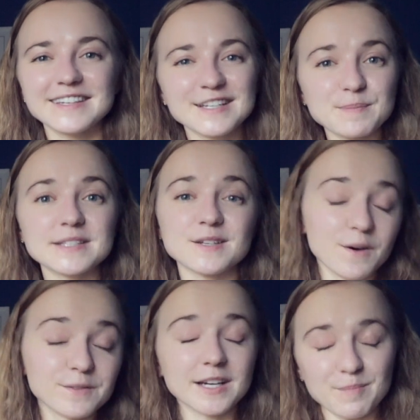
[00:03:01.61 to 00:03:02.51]
the expense
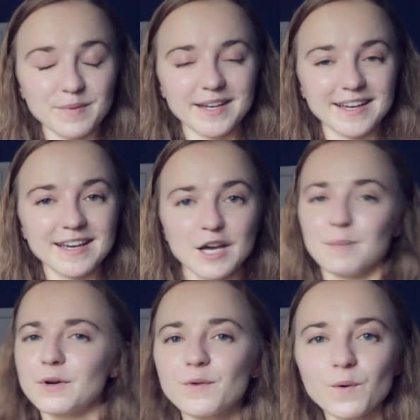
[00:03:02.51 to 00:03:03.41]
of the company.
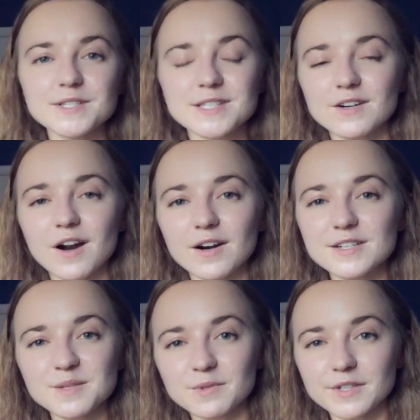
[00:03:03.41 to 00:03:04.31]
But of course, there are
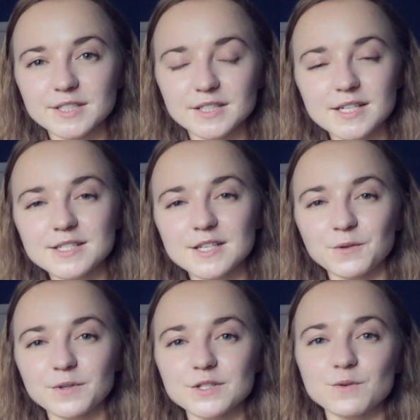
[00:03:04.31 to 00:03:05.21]
some criteria in
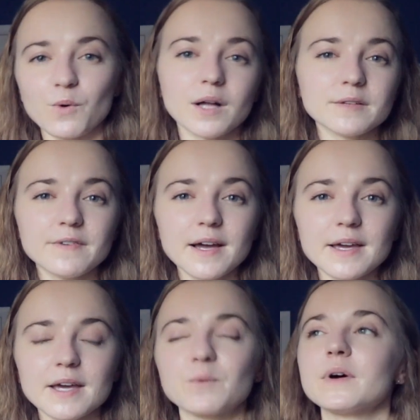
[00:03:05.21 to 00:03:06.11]
order to qualify,
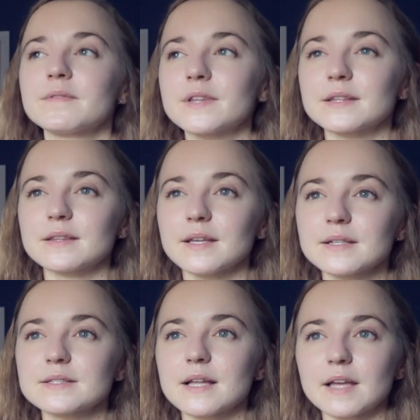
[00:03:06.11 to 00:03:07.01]
and one of the
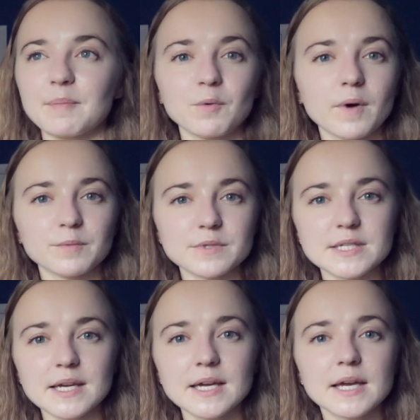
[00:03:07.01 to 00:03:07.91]
things that Capital One would
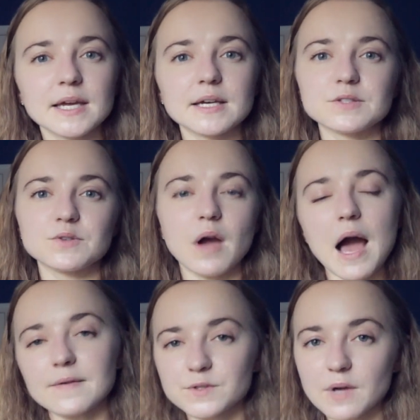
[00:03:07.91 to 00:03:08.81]
say is you
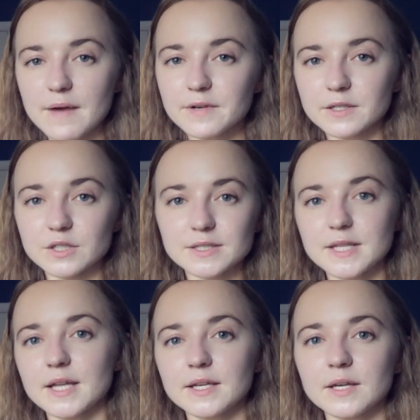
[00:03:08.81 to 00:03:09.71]
have to have a good
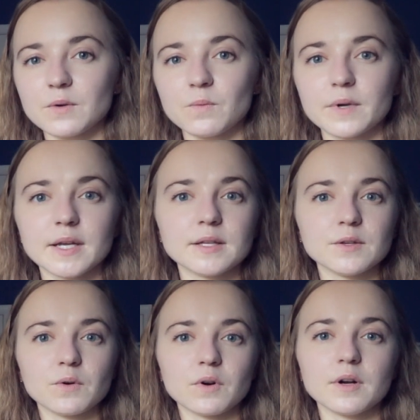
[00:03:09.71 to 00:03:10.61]
standing within
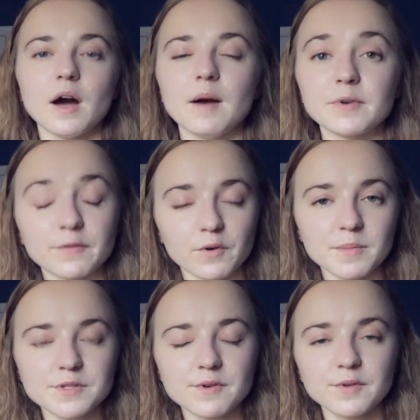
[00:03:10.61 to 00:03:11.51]
your
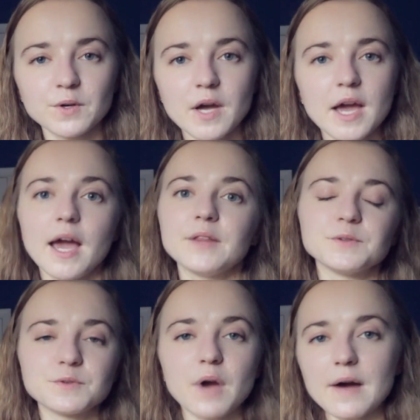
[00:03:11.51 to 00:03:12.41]
performance review, and you
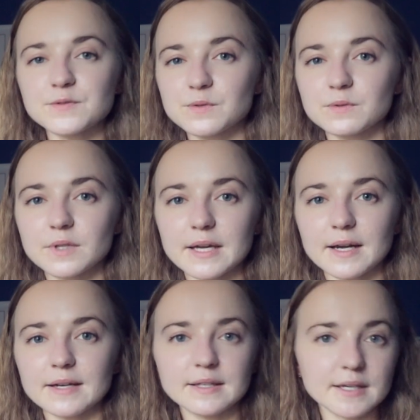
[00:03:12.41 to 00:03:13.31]
do have to get
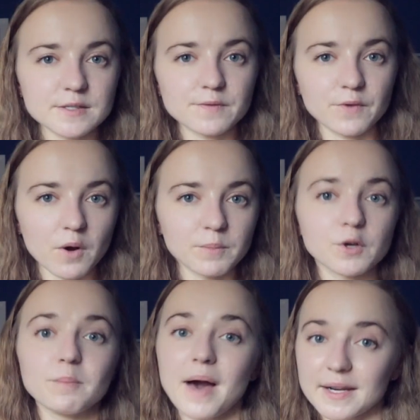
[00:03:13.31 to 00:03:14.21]
a yes from
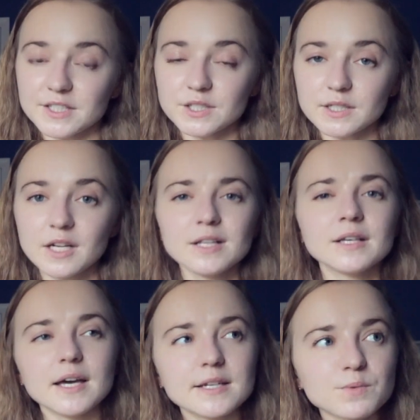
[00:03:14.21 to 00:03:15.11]
your manager,
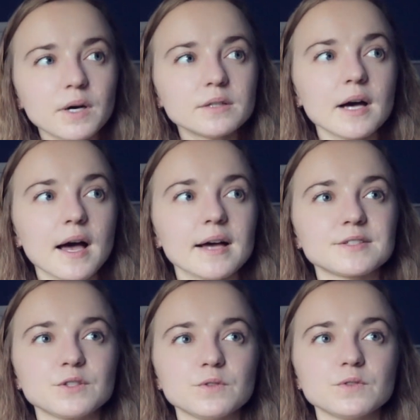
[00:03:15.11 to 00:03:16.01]
and as well
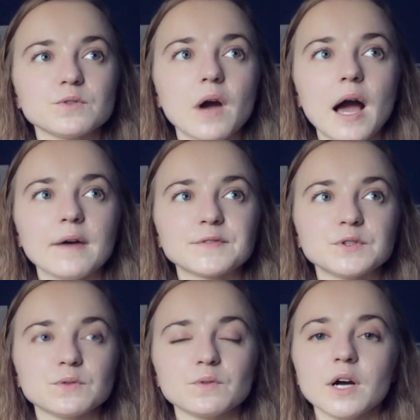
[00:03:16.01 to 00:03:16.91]
as you do have
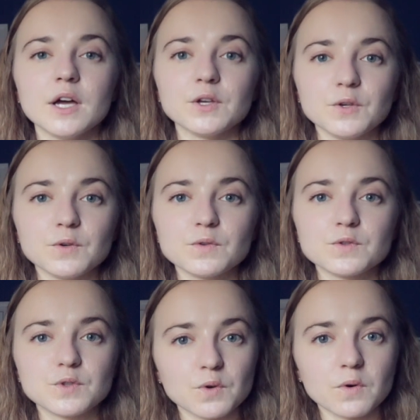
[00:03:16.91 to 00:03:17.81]
to
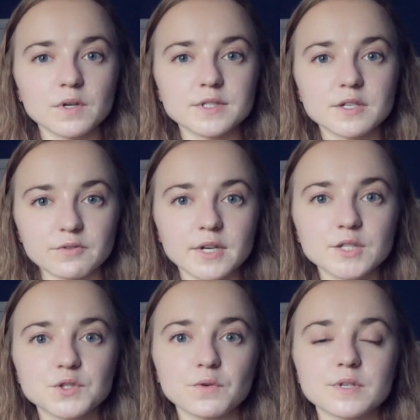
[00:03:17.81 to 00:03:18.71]
use your
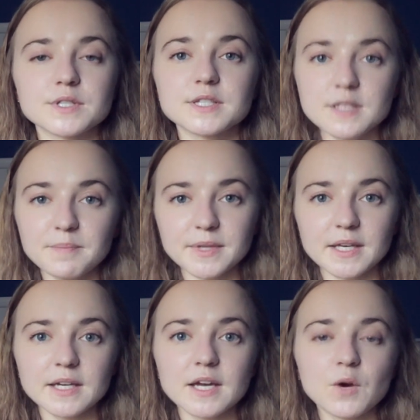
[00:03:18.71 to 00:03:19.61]
degree towards
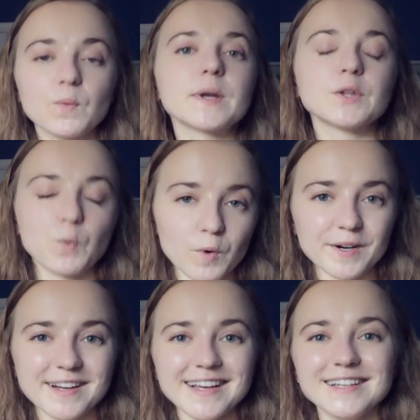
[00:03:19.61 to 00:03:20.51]
something within the
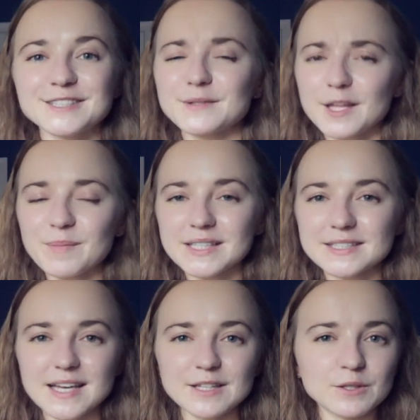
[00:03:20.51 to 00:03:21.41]
work. So that
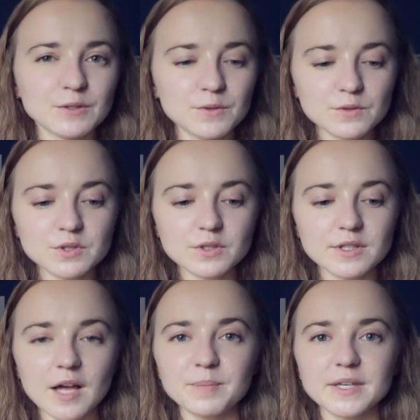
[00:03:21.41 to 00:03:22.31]
means that you
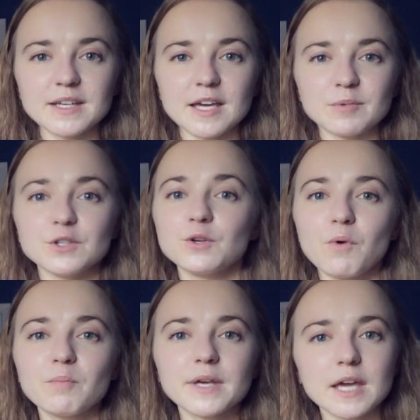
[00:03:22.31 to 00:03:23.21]

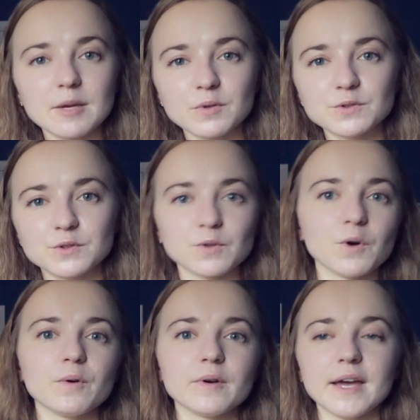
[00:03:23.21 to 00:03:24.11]
won't be able to
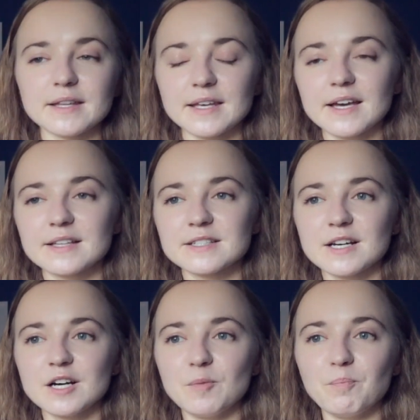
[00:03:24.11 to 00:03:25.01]
go and get
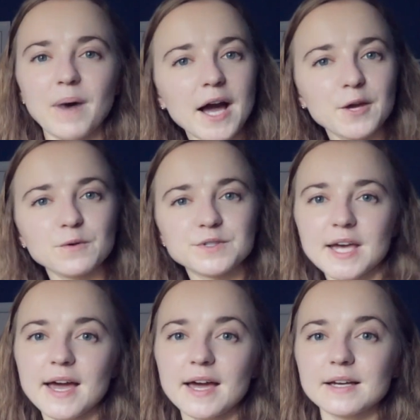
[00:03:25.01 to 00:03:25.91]

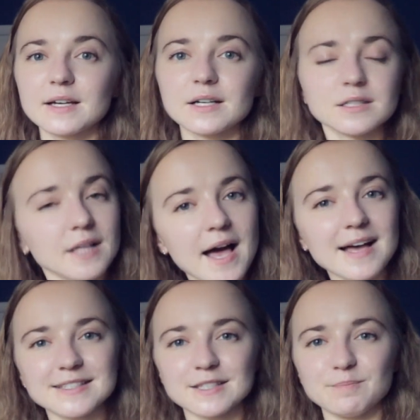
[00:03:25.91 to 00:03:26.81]
biotech
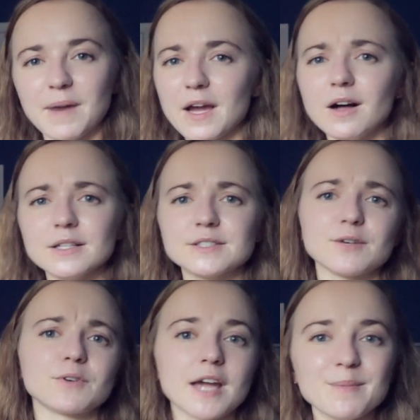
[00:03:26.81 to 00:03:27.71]
class in biology
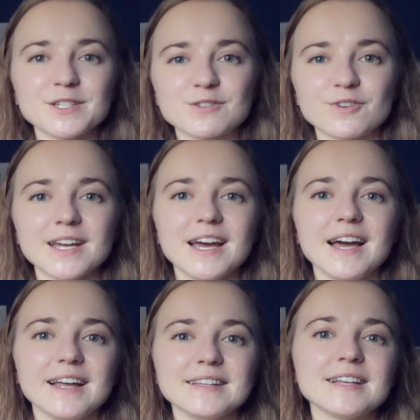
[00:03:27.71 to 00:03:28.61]
or chemistry
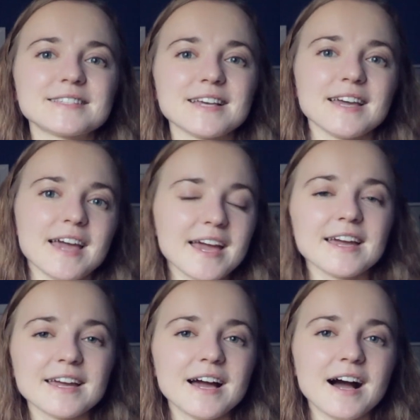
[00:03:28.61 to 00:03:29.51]
and then say,
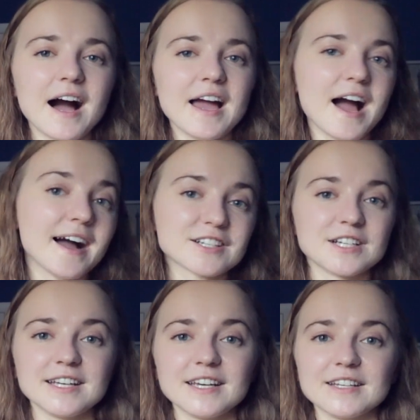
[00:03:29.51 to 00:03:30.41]
hey, I
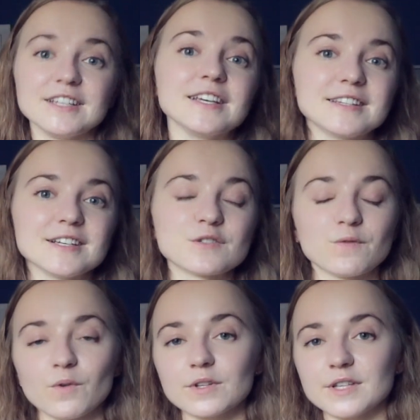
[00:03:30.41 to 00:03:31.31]
actually need this
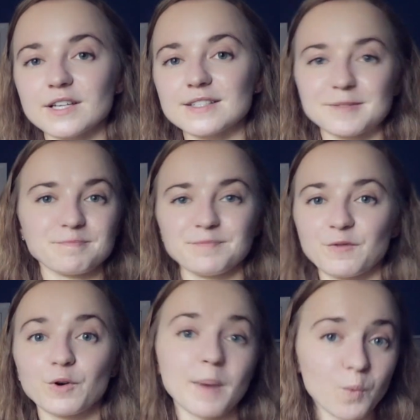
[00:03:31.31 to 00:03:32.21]
for
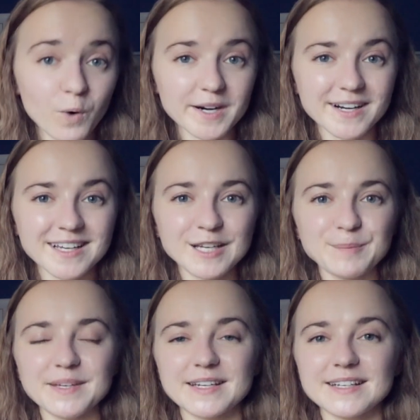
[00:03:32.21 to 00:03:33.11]
my work,
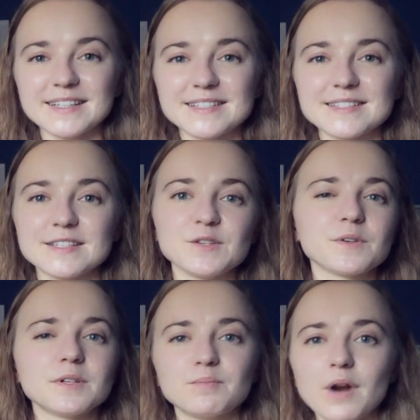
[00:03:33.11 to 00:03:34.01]
because
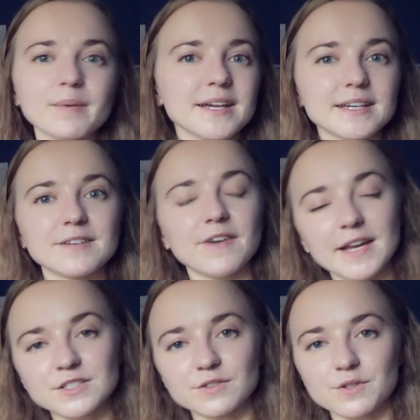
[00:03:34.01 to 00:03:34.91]
you're probably in the
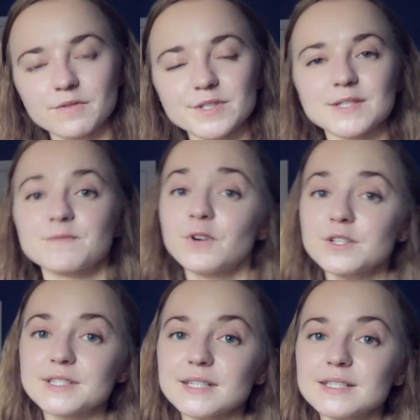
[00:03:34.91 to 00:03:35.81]
financial services,
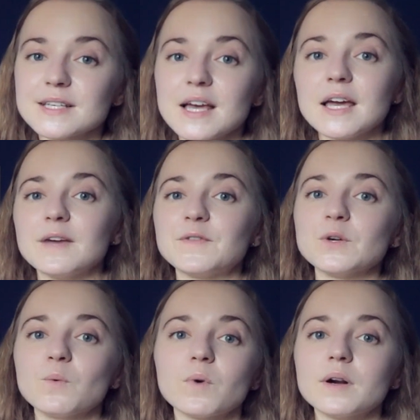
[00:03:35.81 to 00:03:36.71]
versus if
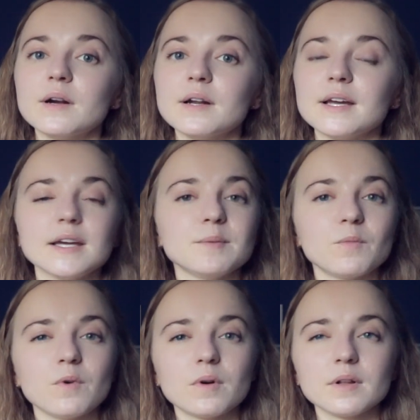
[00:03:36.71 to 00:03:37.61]
you were in
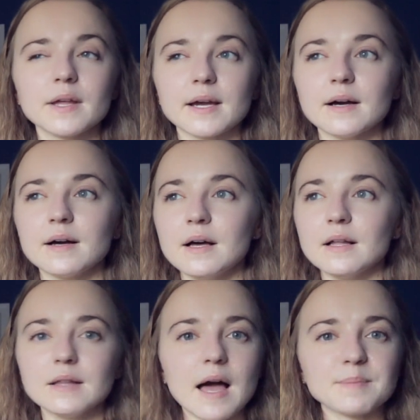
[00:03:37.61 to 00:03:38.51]
more like a
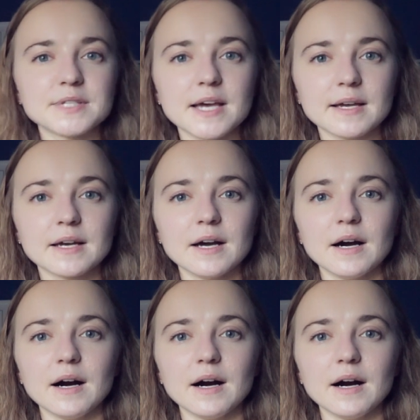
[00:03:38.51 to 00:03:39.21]
lab tech